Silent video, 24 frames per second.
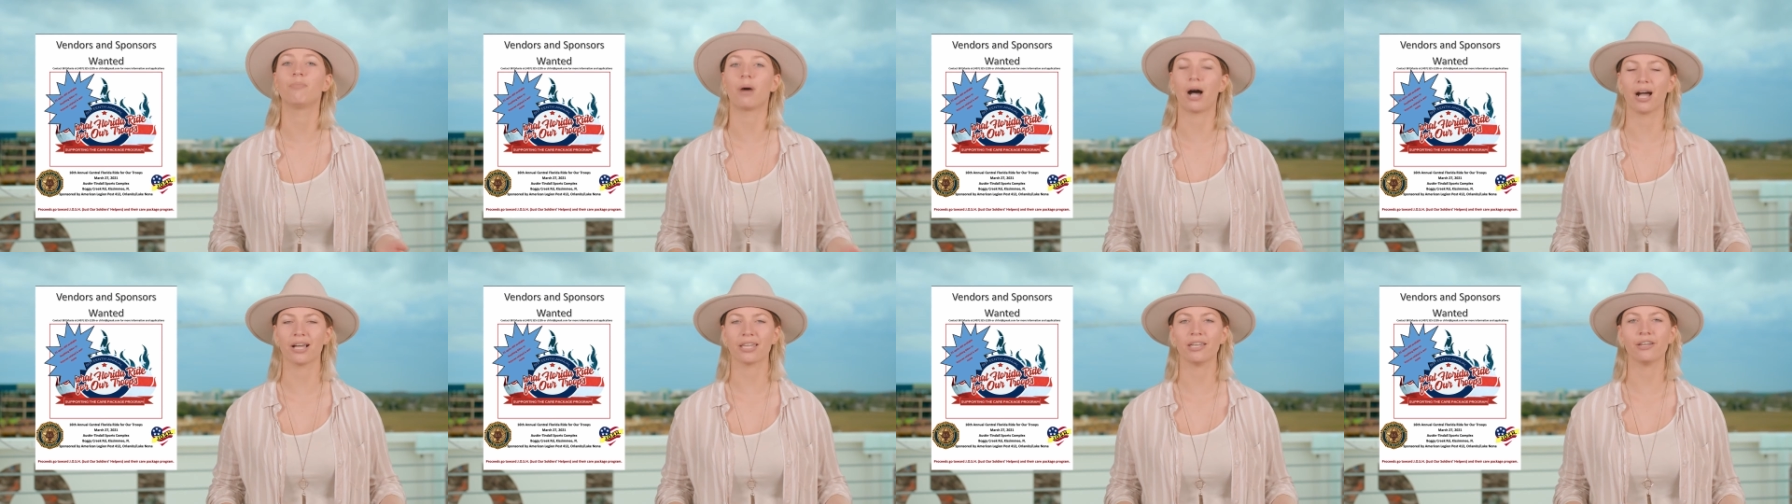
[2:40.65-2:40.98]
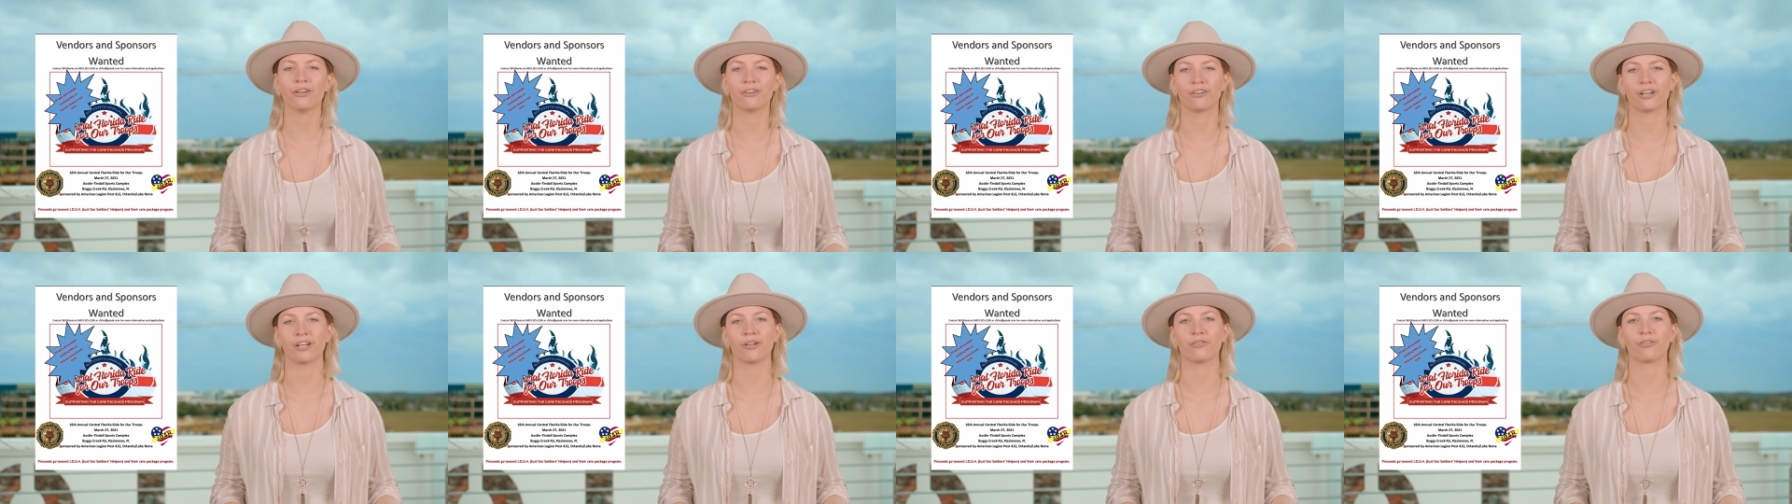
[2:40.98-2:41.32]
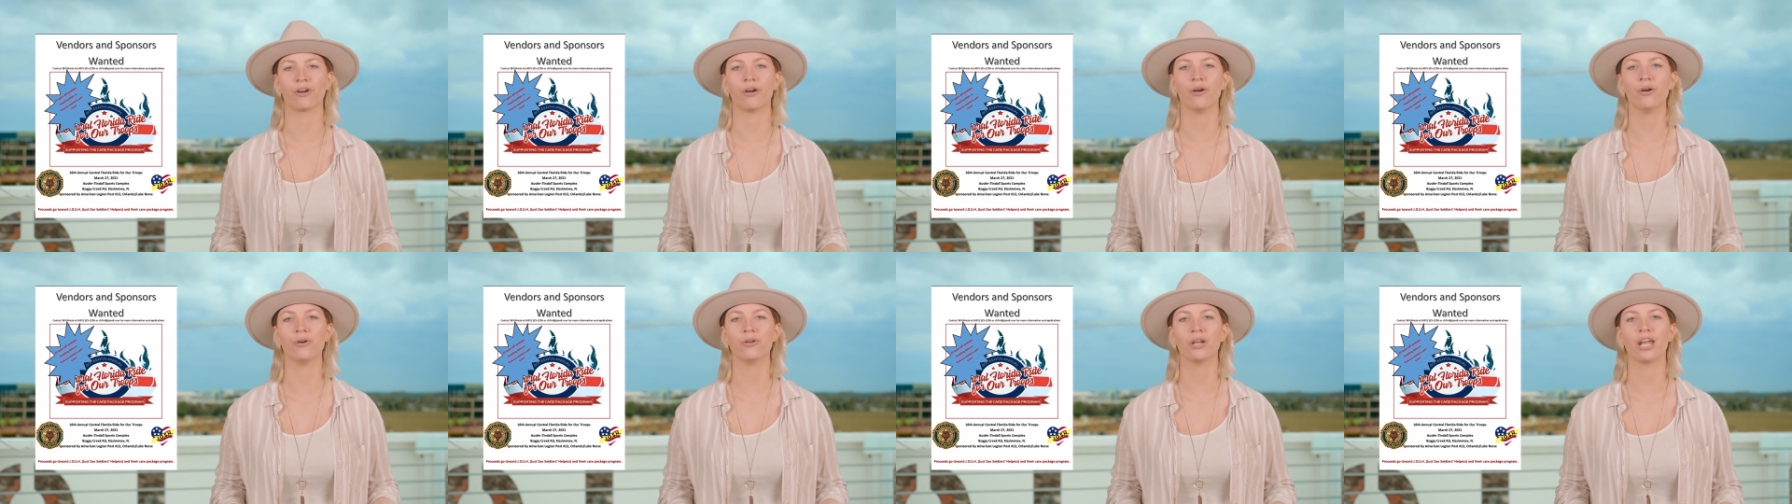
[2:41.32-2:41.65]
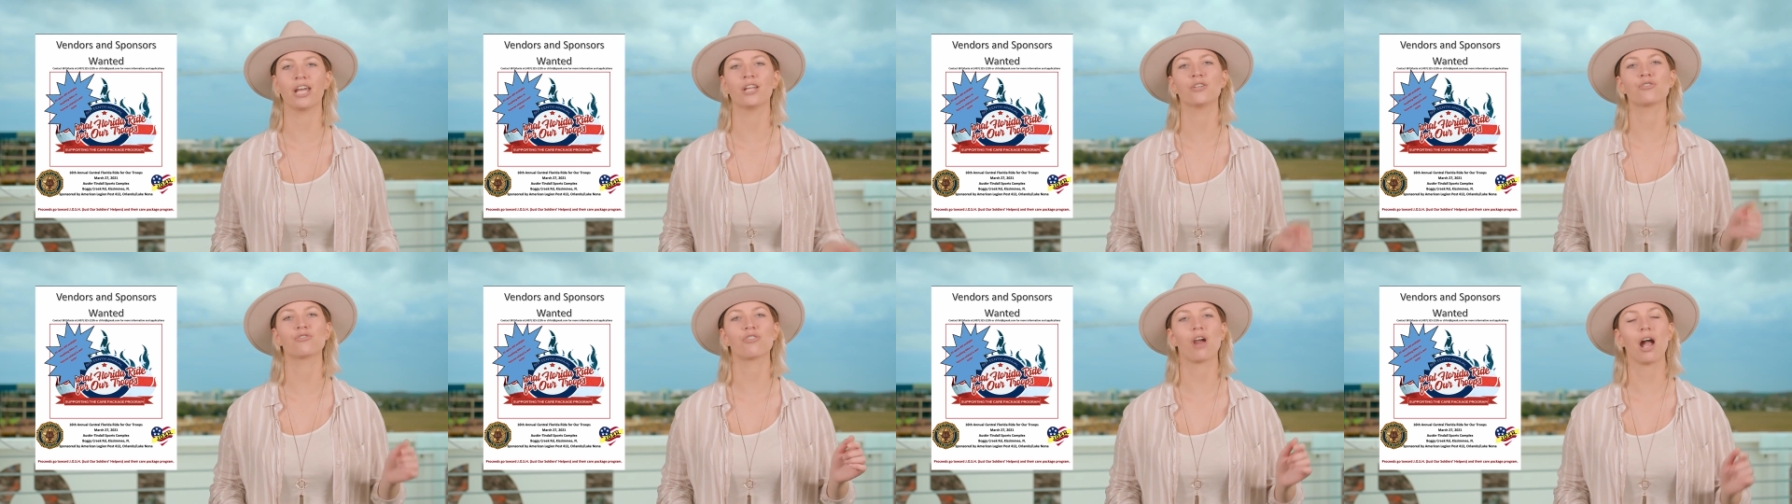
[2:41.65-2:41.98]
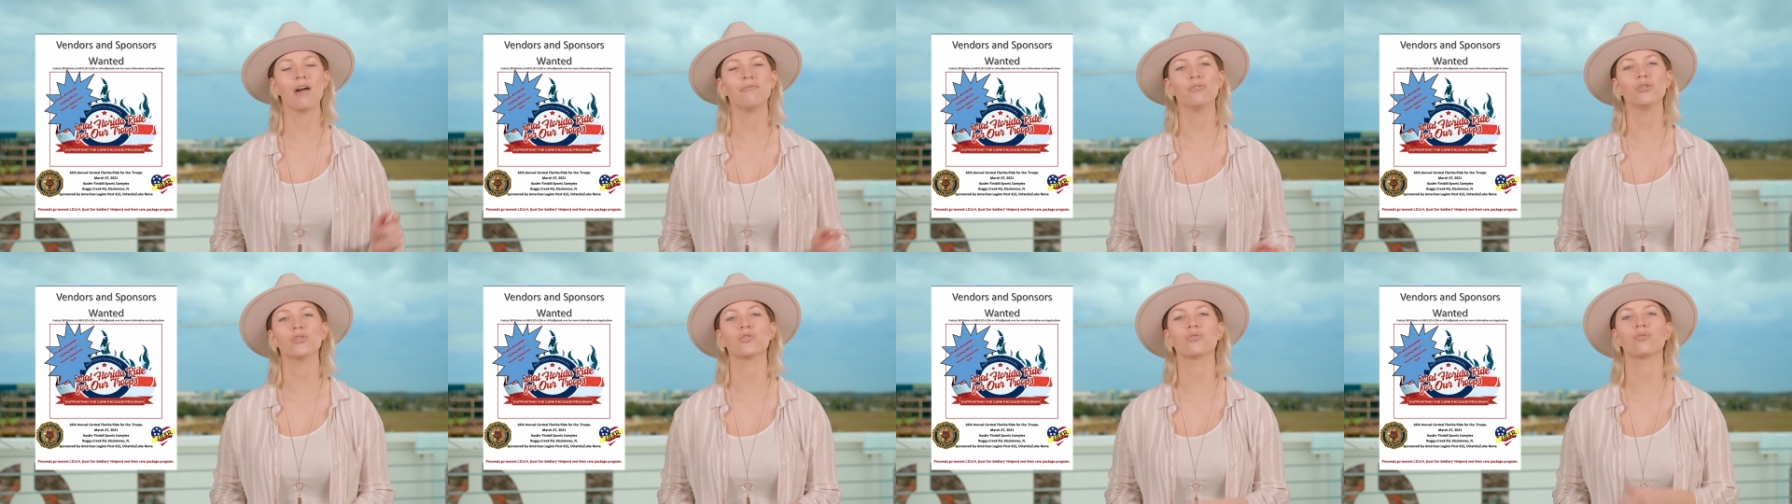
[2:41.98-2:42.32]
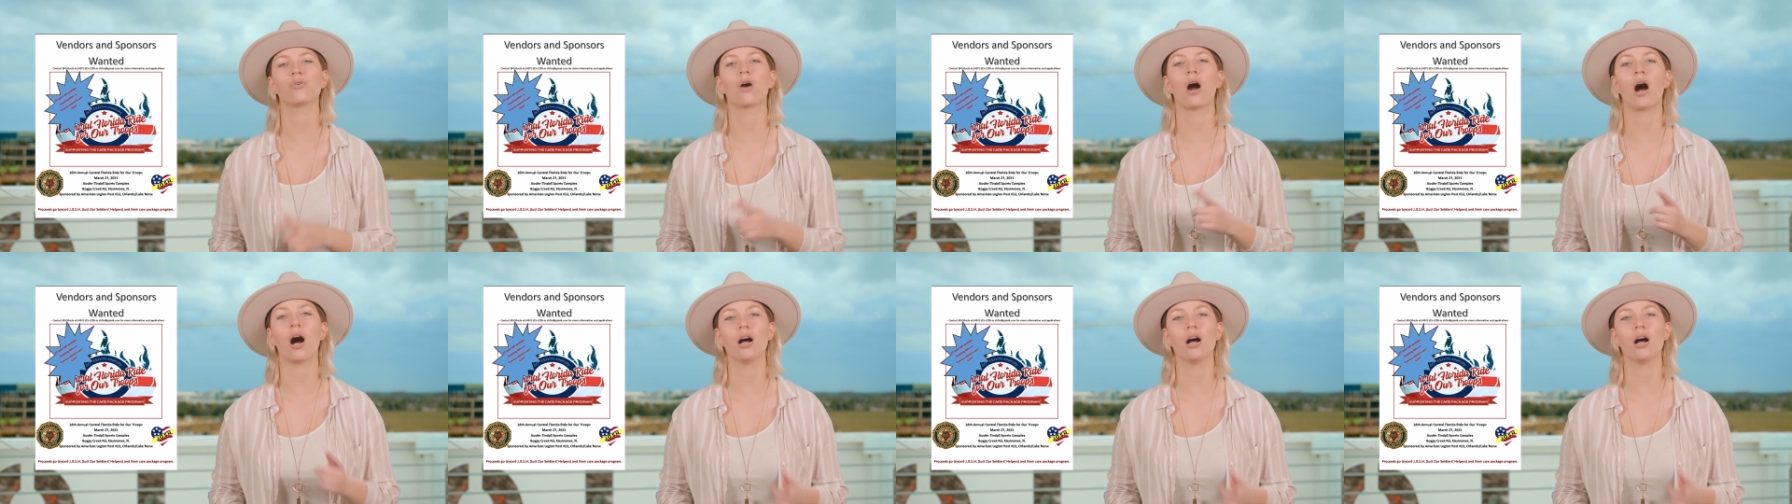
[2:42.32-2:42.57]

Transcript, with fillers: Boggy Creek Road and travels through